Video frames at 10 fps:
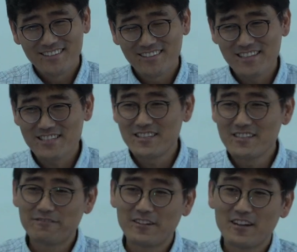Let's
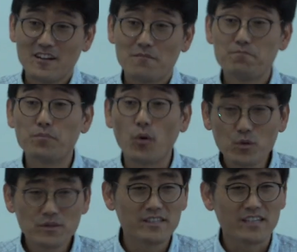live
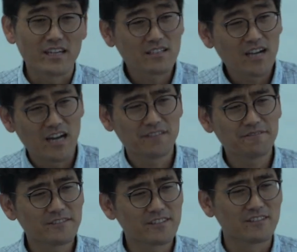boldly and
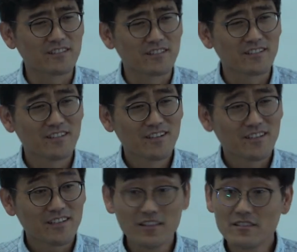confidently
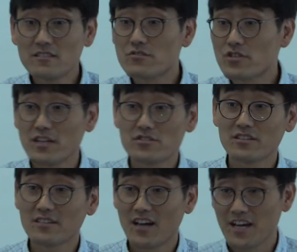in these
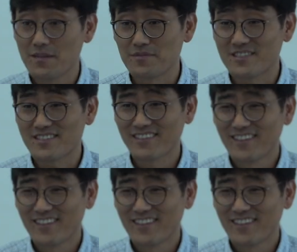changing times.